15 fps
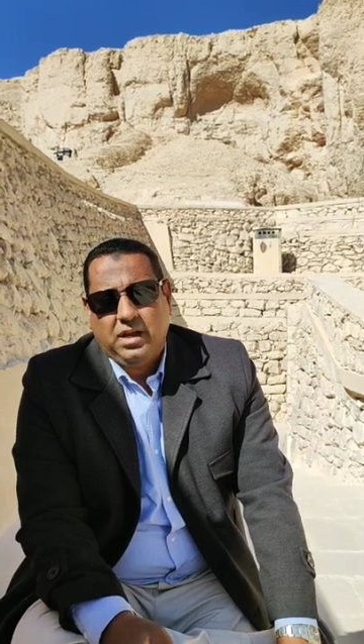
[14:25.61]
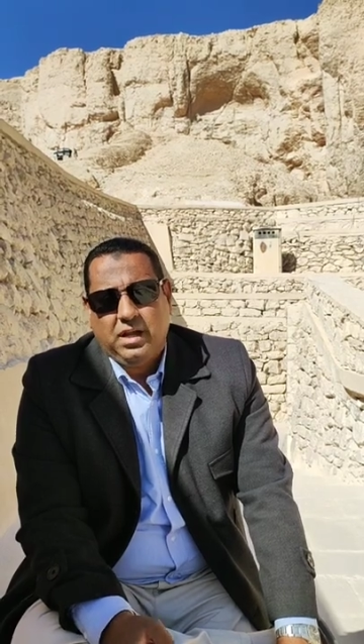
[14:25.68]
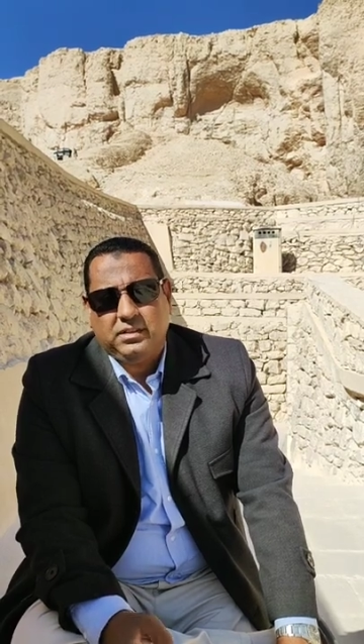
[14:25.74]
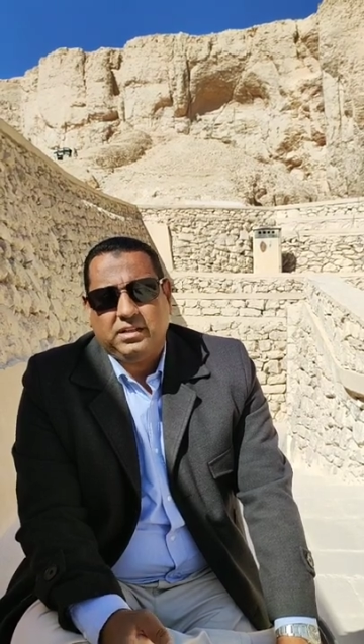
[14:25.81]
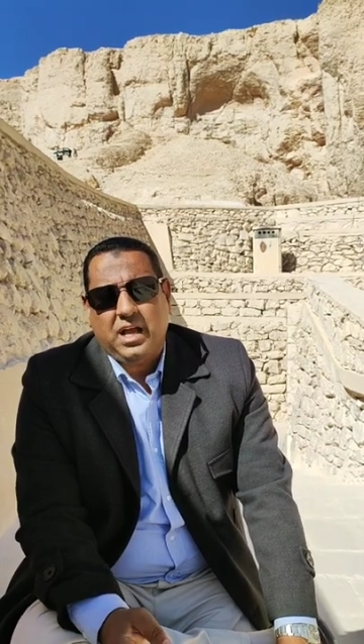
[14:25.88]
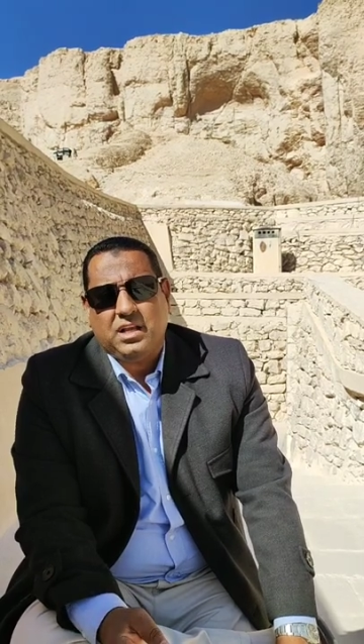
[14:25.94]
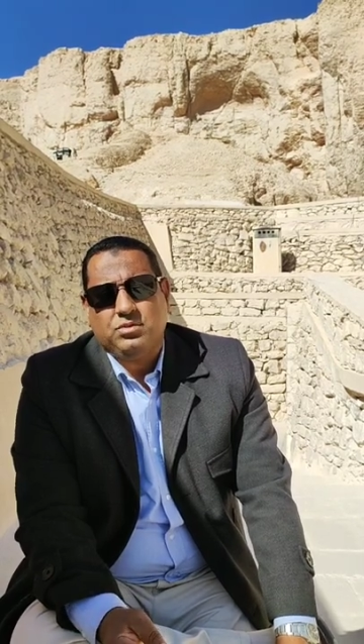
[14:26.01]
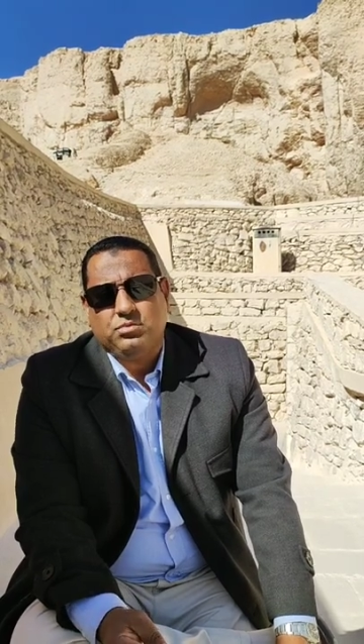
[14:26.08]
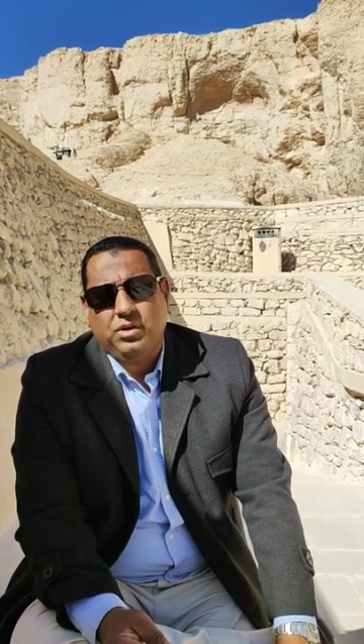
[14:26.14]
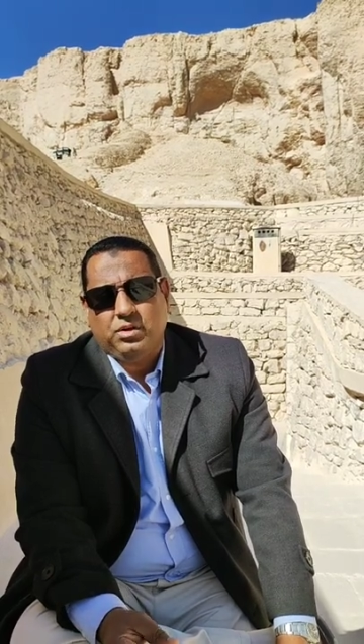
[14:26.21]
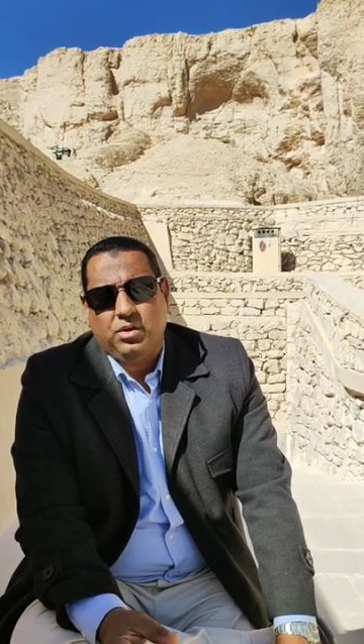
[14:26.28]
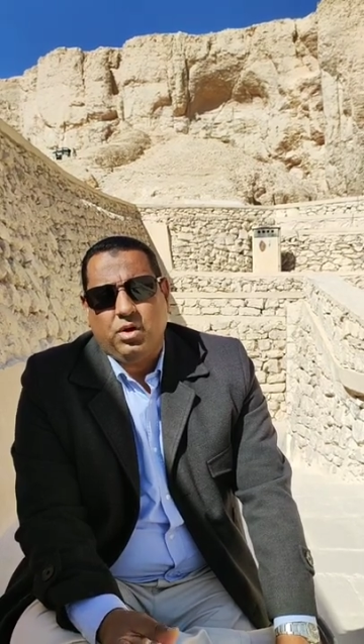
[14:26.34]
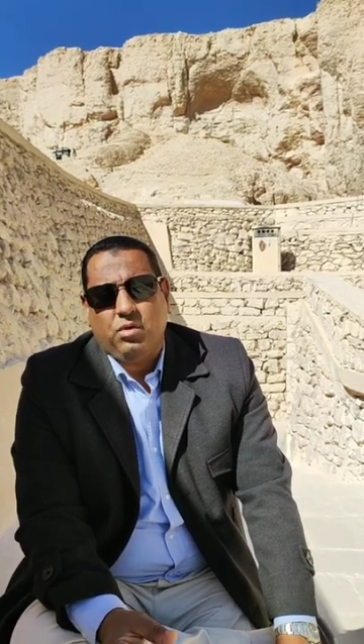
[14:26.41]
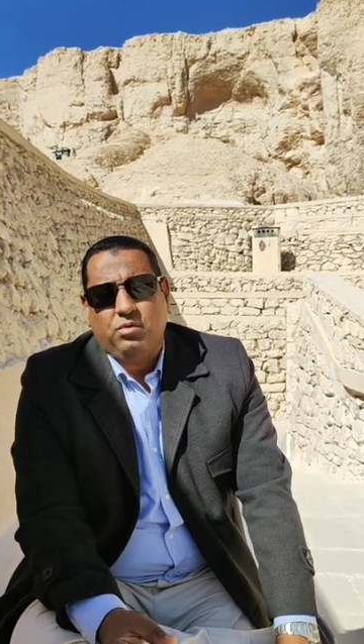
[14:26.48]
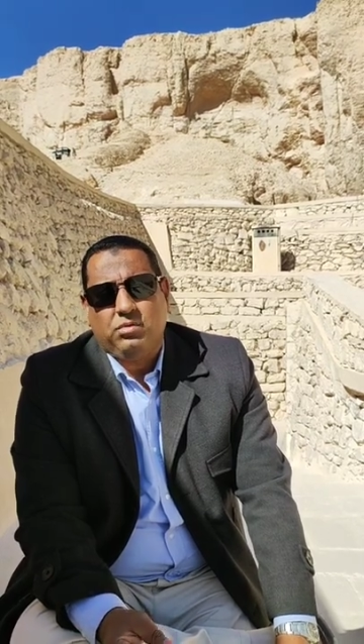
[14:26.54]
And as we
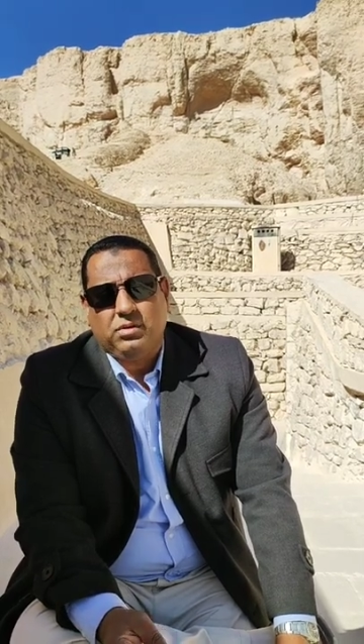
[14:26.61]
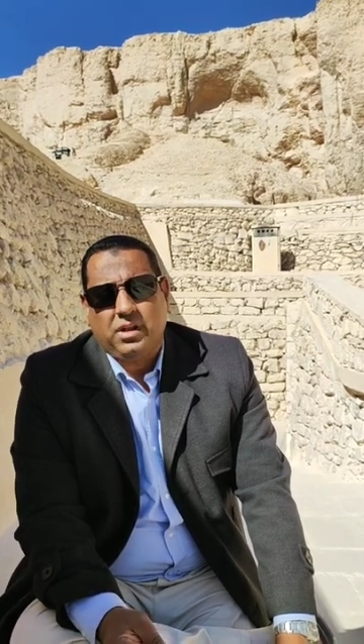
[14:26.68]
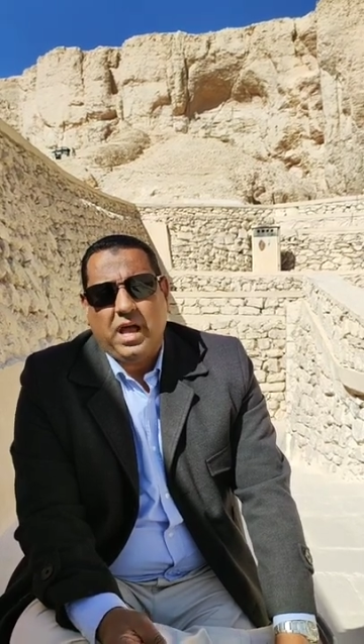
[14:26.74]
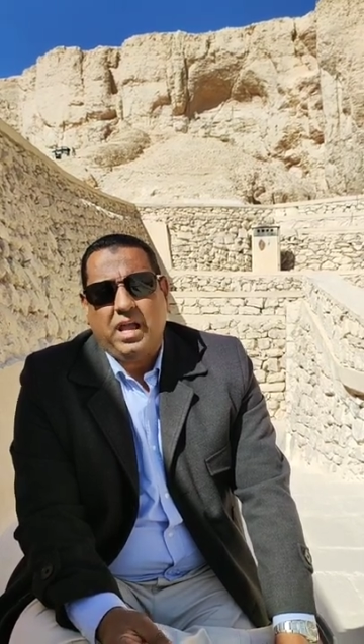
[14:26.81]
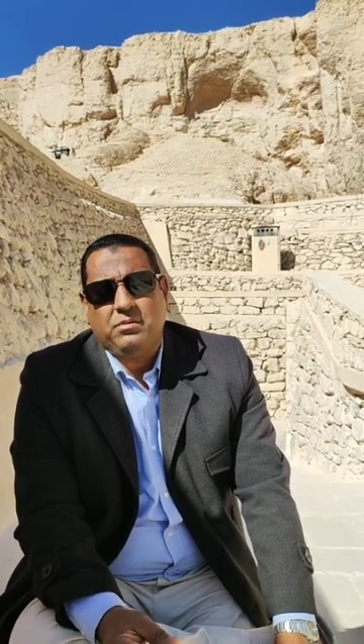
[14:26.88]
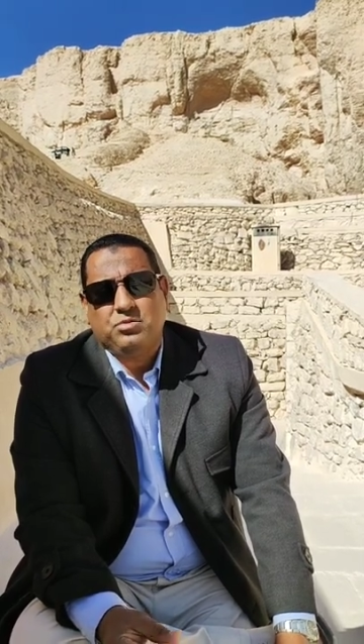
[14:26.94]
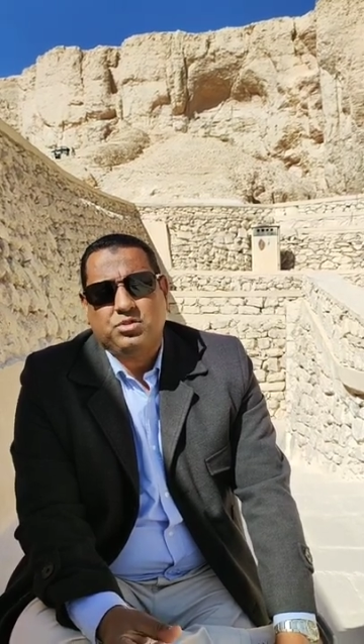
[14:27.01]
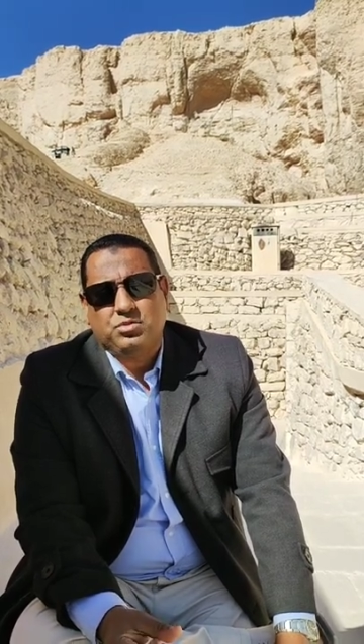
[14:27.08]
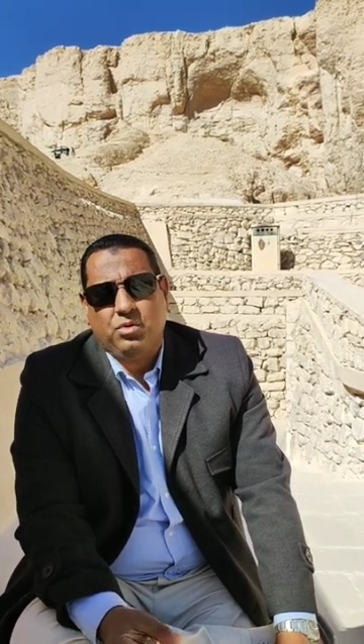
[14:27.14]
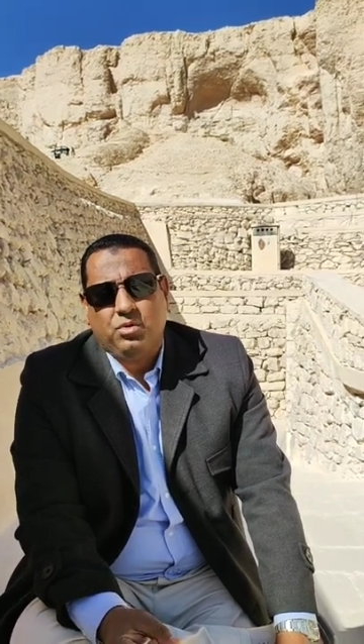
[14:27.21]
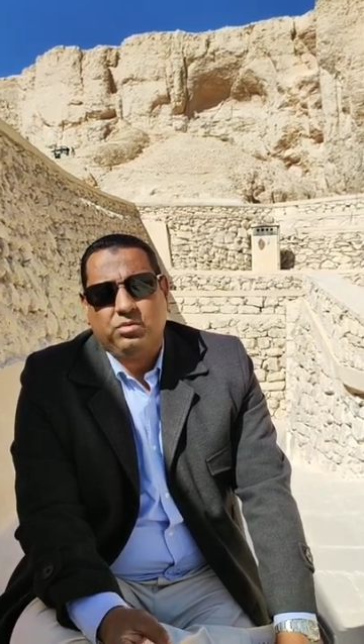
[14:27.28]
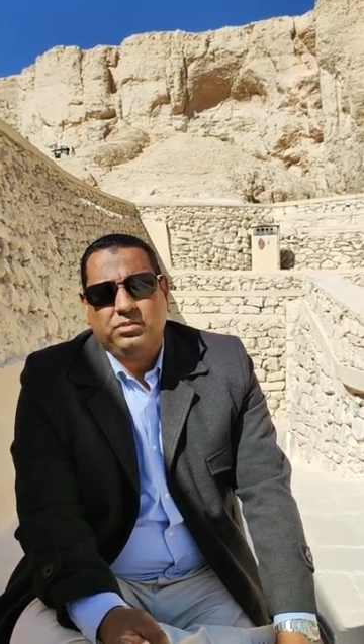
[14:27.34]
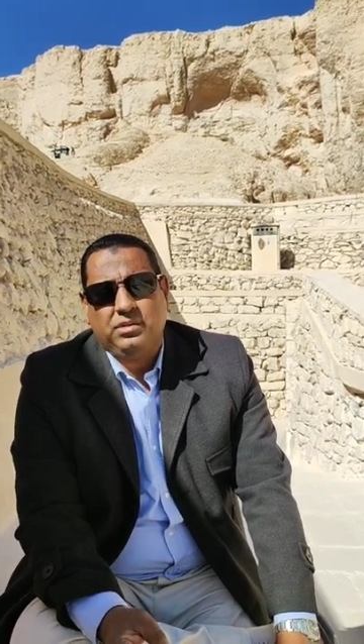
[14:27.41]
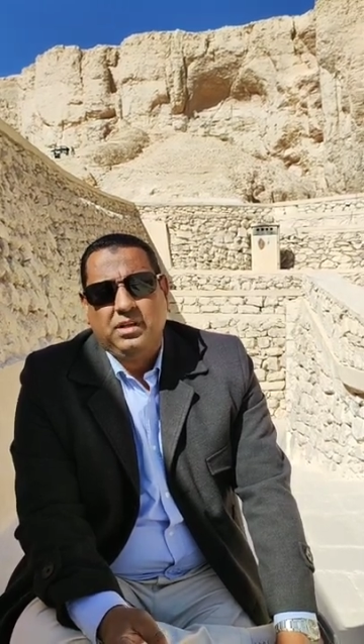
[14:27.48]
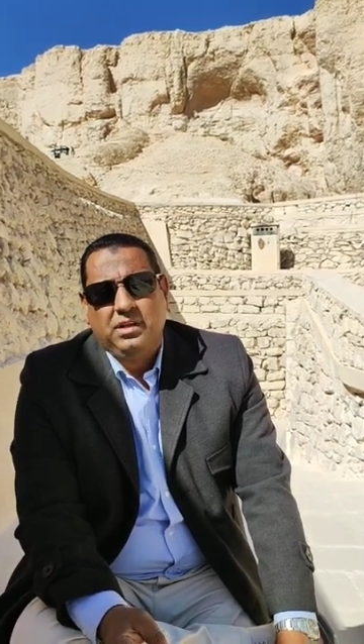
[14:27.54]
know,
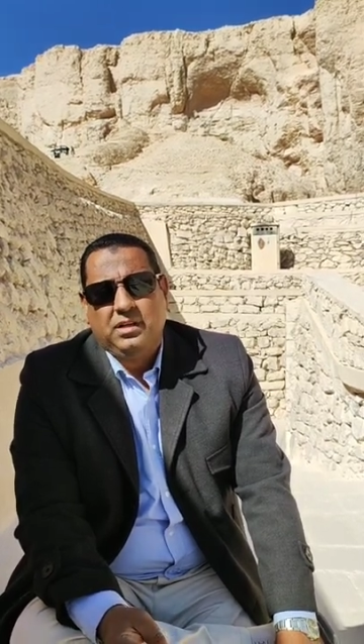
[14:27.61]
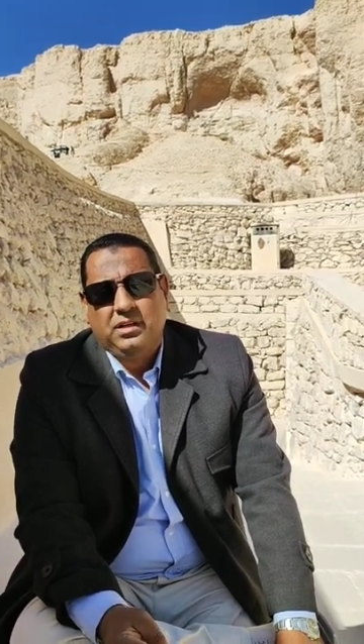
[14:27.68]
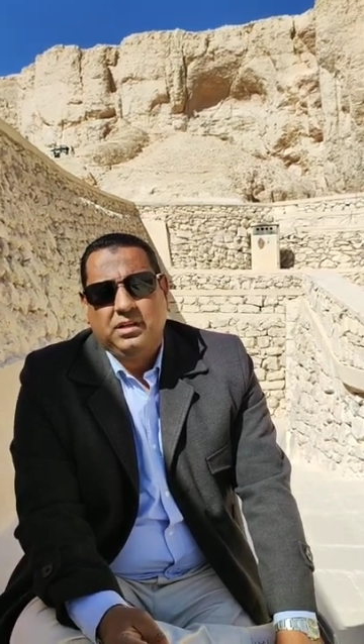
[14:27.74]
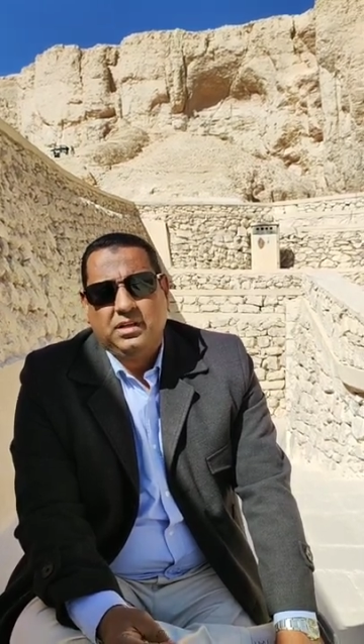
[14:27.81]
limestone